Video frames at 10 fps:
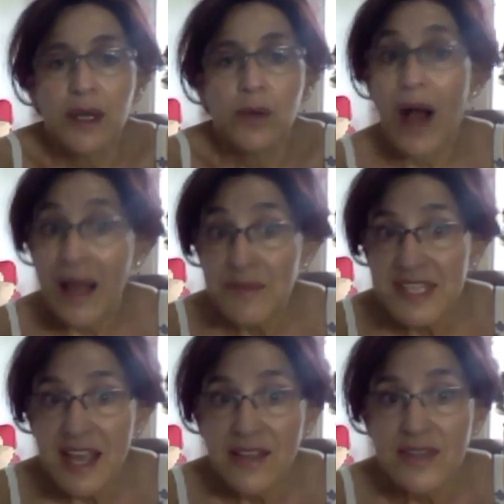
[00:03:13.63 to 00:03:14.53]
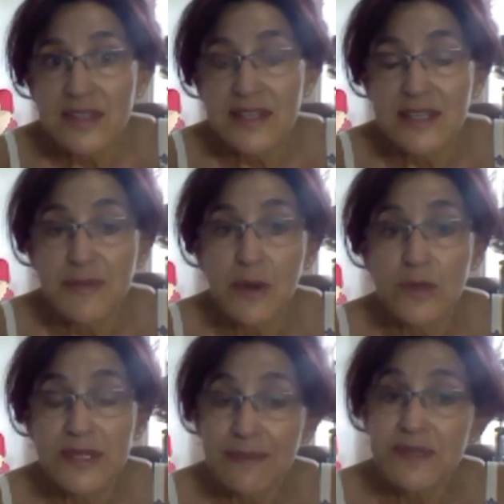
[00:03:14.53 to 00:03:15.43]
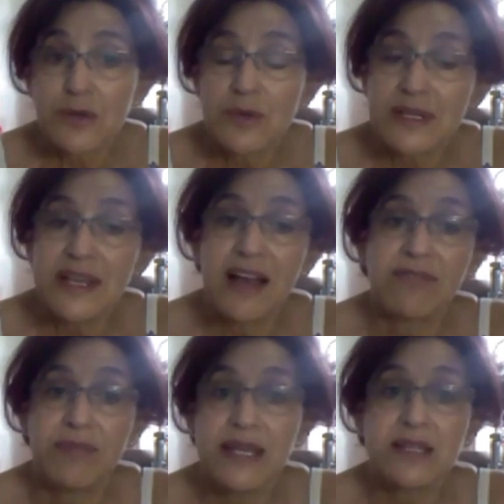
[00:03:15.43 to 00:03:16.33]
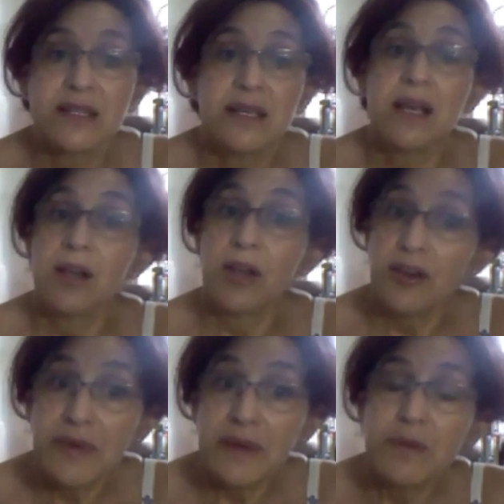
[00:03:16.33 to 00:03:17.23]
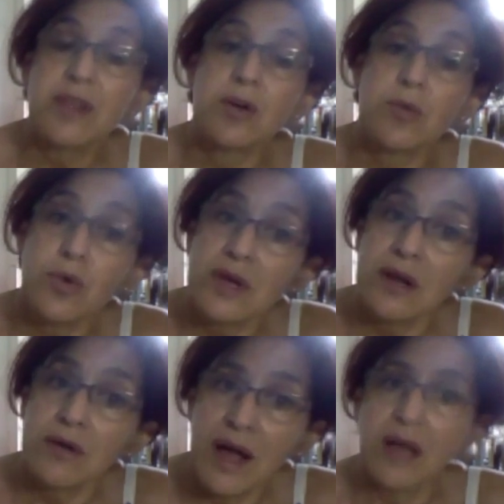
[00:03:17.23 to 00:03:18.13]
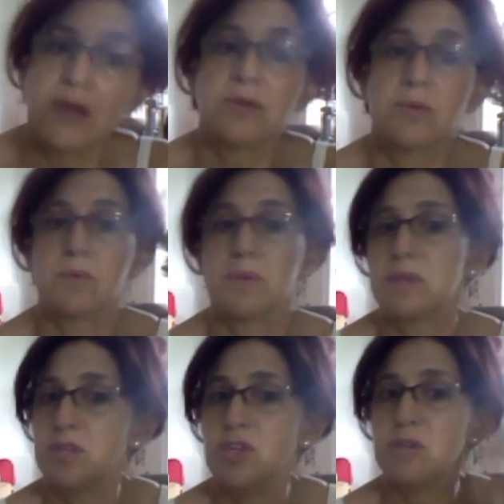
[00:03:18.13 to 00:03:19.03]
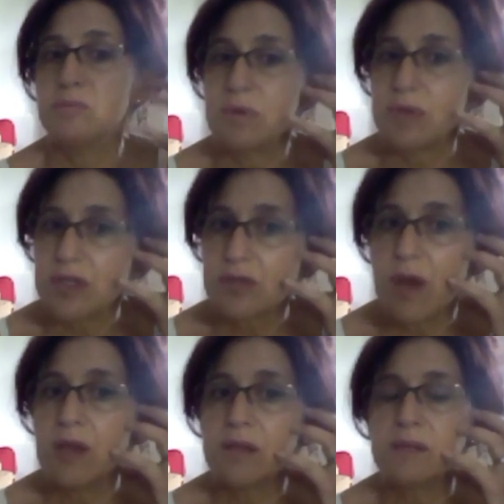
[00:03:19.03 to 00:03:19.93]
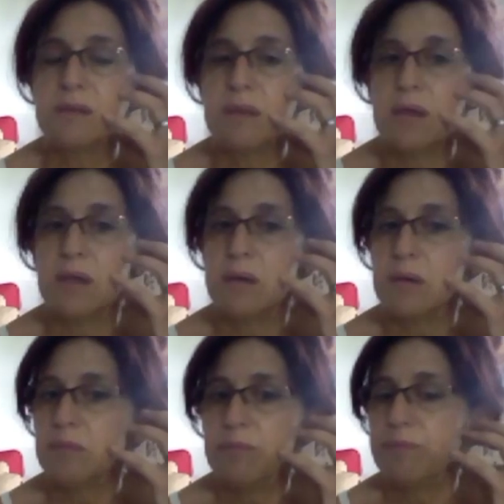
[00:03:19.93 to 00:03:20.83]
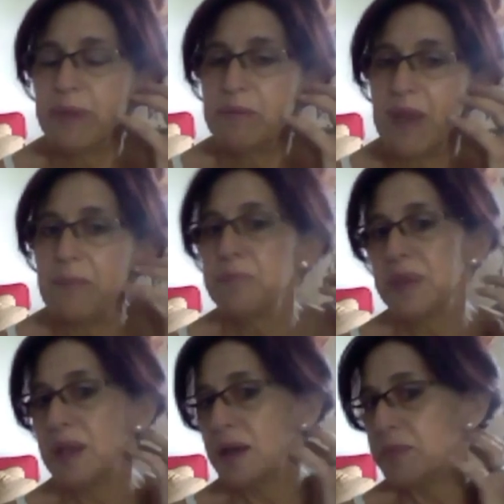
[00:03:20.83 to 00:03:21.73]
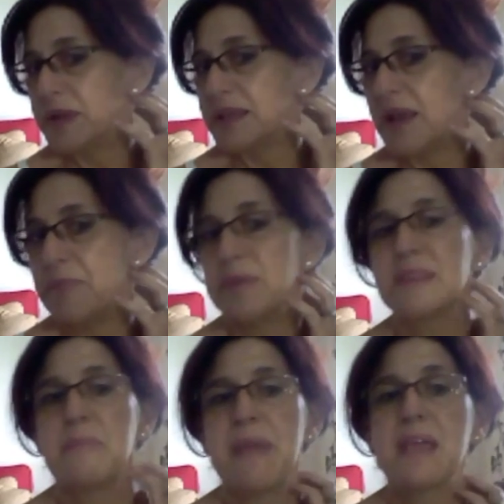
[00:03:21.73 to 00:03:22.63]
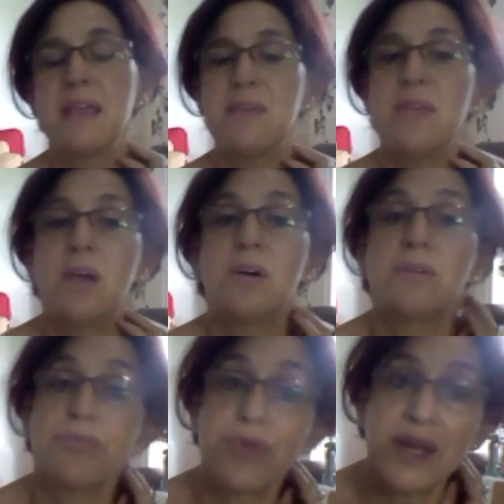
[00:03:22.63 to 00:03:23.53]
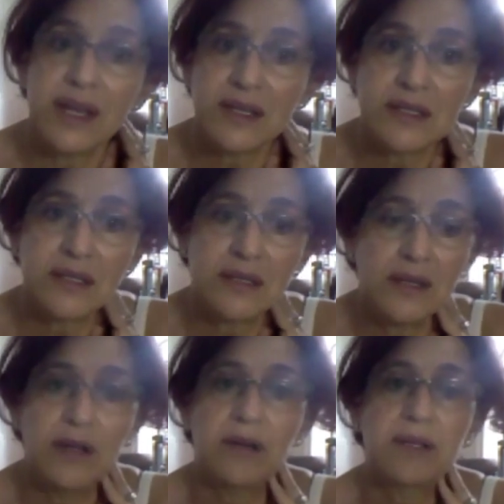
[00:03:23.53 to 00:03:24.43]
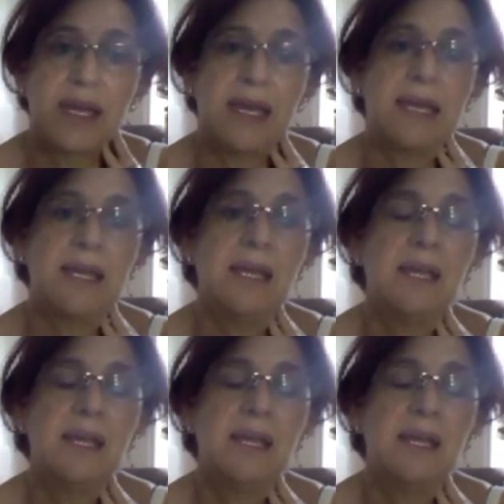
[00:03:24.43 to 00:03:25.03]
why I'm saying this is because subsequently I've met a lot of people that are walking around with a tumor, with a swollen big lump here, big lump at the back, and they are afraid, okay?